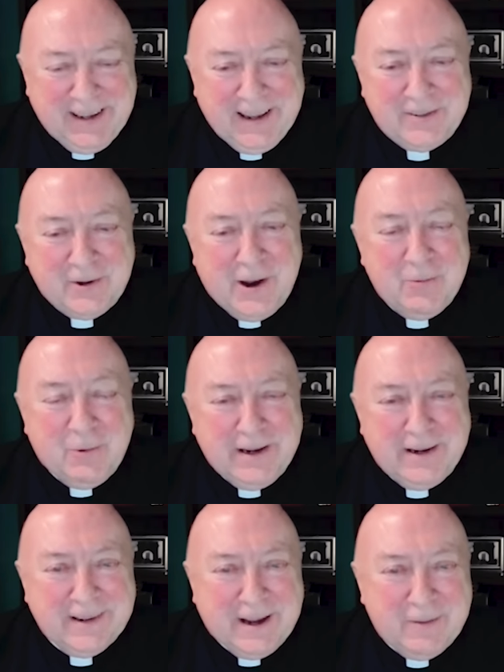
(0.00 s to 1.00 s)
And so I
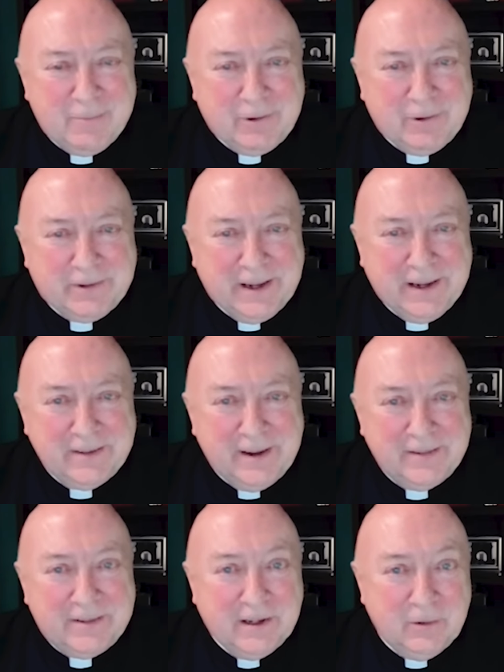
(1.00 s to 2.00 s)
waited a couple days
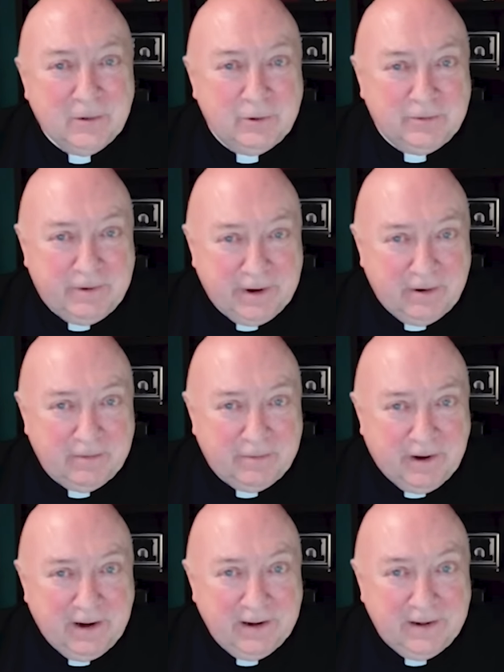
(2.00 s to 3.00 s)
until it was verified.